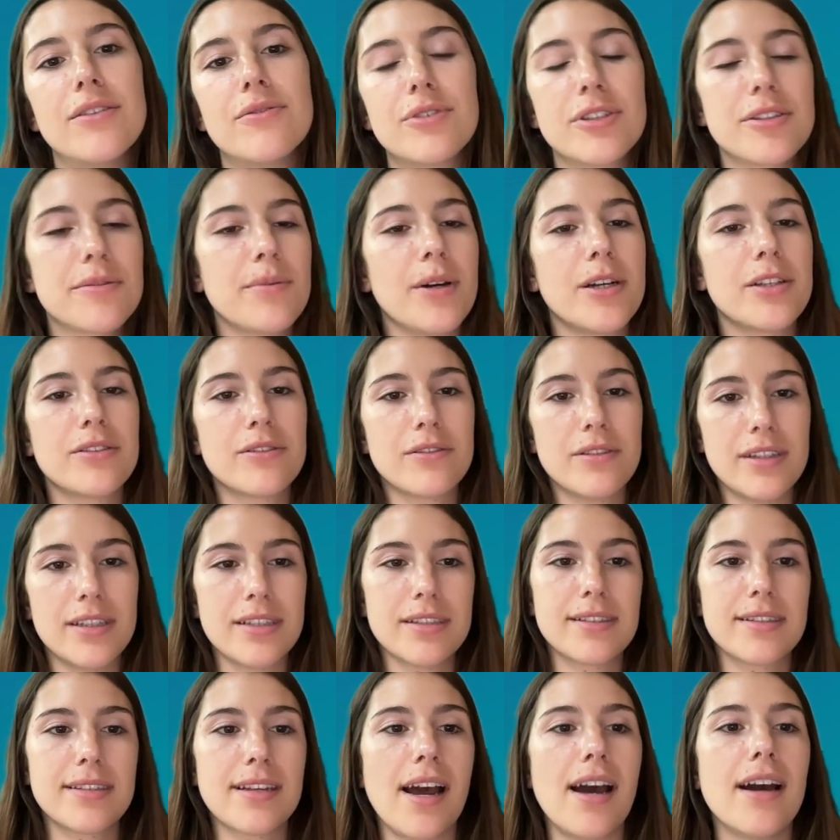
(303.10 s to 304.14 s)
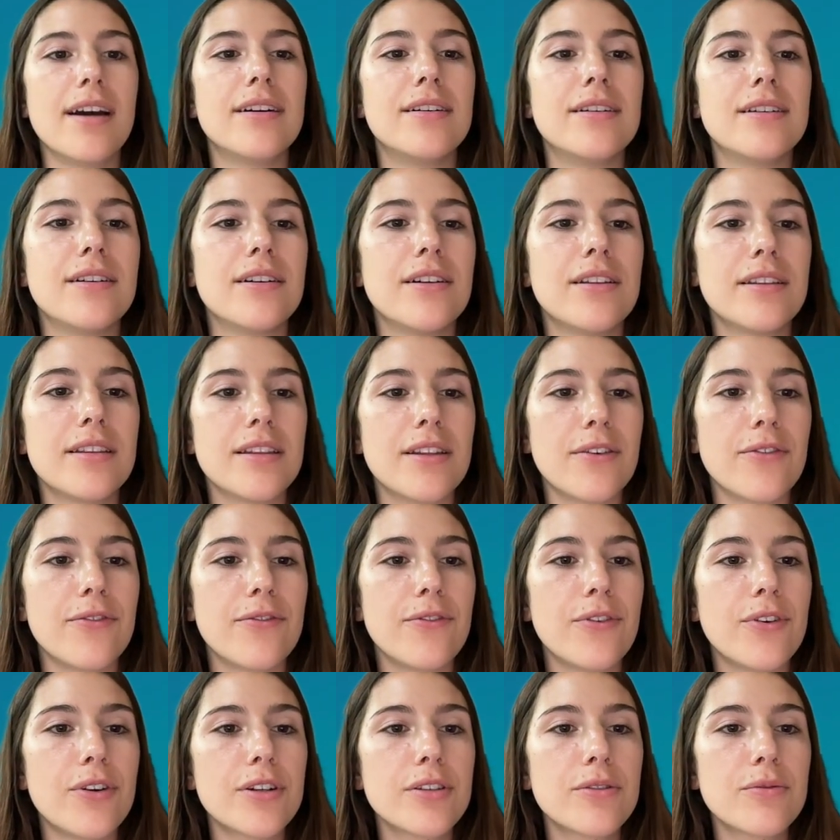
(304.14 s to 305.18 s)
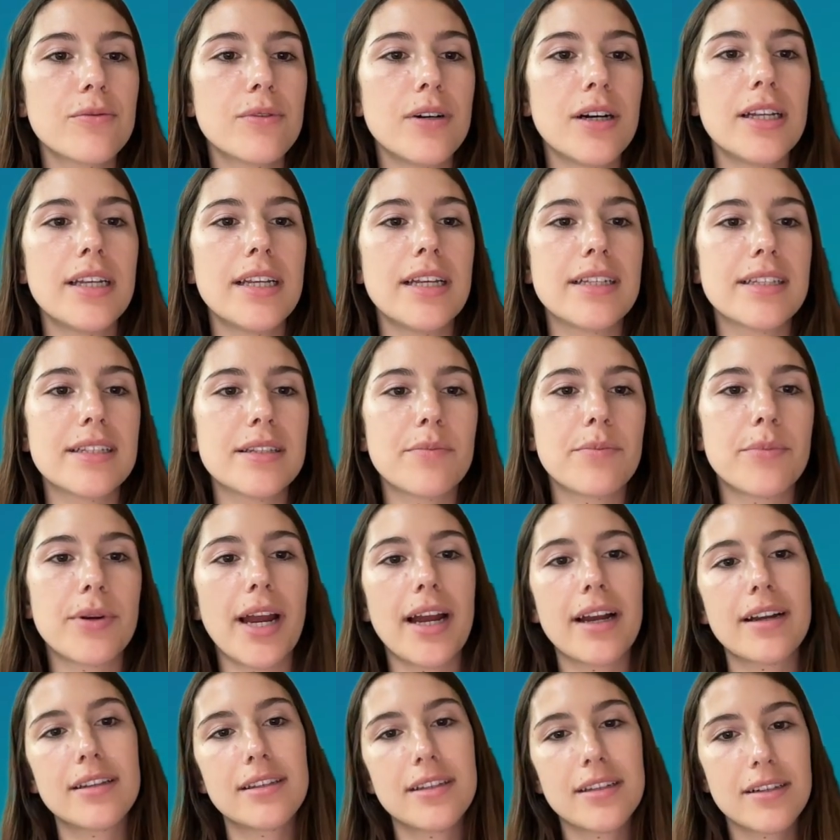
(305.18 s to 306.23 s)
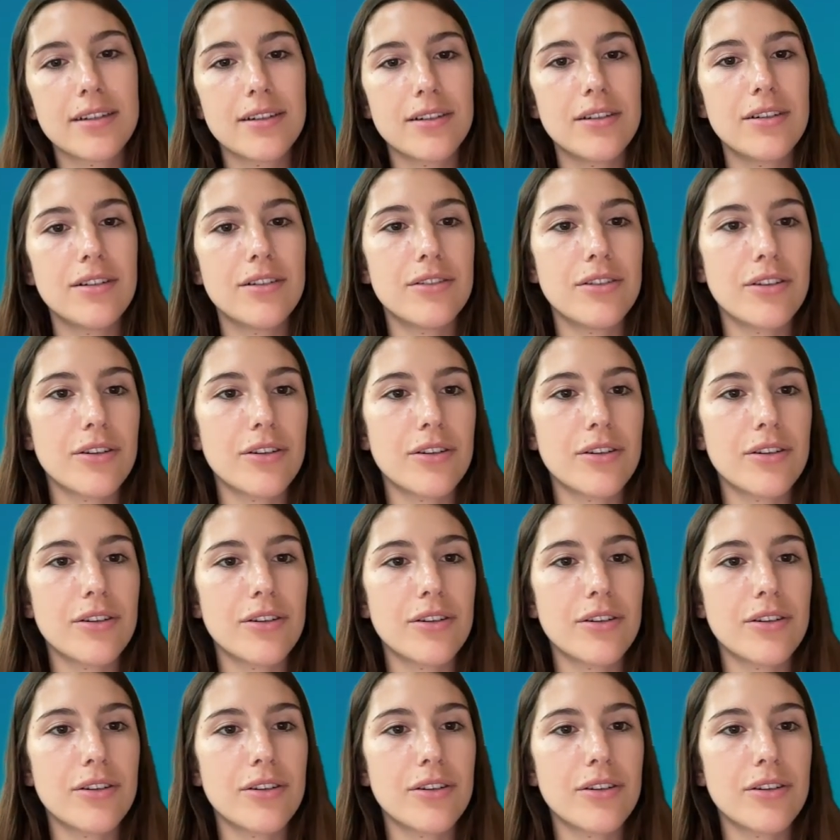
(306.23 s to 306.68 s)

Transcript: respond to this style. The fourth one is practical,